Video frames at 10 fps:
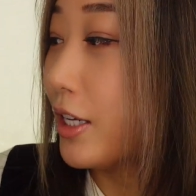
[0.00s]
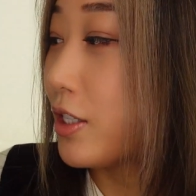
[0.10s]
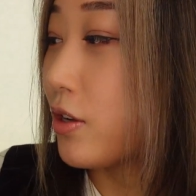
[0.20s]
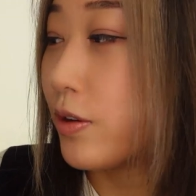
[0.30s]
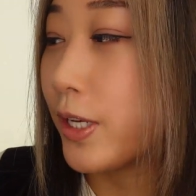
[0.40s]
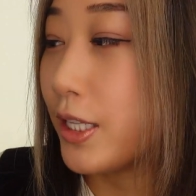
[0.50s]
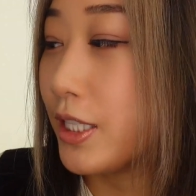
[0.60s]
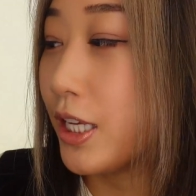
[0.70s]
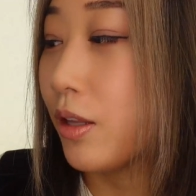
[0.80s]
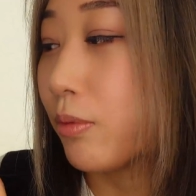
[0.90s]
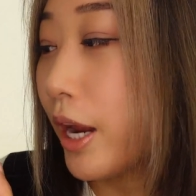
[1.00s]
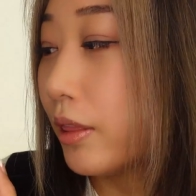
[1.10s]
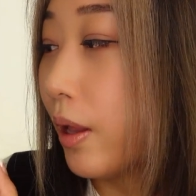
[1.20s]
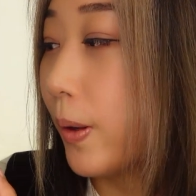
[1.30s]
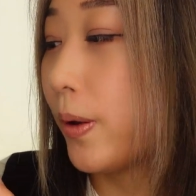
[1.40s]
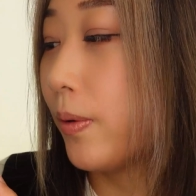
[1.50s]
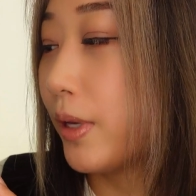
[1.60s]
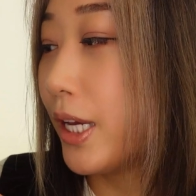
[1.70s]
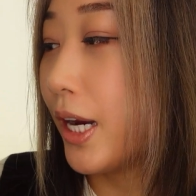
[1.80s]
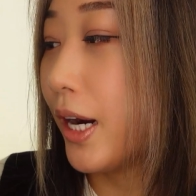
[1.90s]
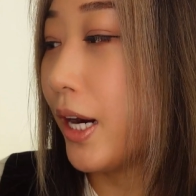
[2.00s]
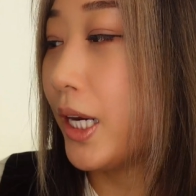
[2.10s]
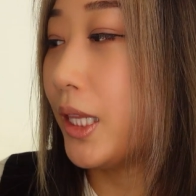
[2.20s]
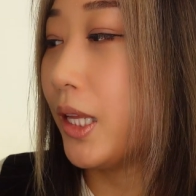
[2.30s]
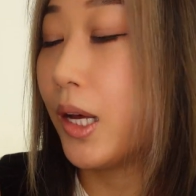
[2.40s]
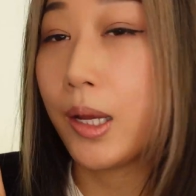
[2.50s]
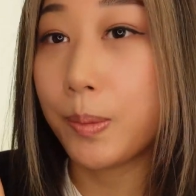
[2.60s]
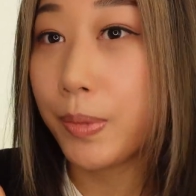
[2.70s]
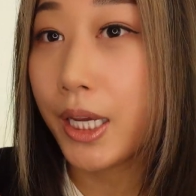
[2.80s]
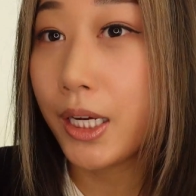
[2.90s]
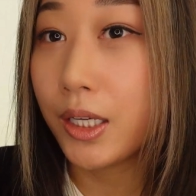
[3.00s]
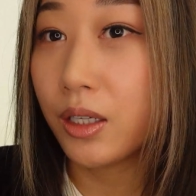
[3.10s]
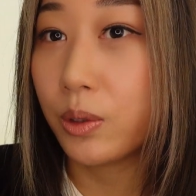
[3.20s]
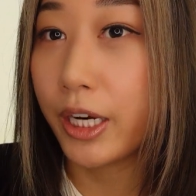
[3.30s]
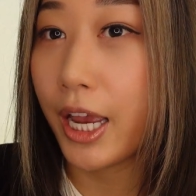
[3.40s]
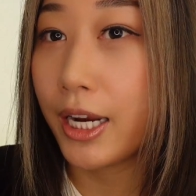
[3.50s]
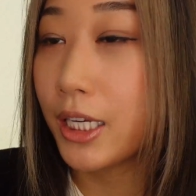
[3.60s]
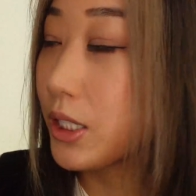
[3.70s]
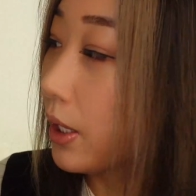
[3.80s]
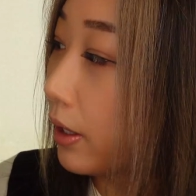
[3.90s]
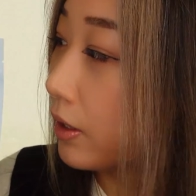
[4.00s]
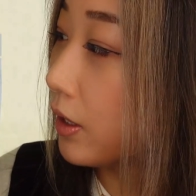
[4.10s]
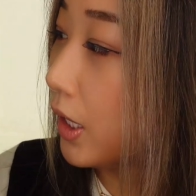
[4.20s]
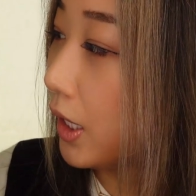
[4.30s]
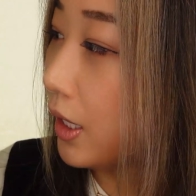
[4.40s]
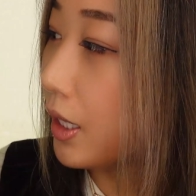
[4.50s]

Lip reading: So you can see the red logo here, the pink organic circle.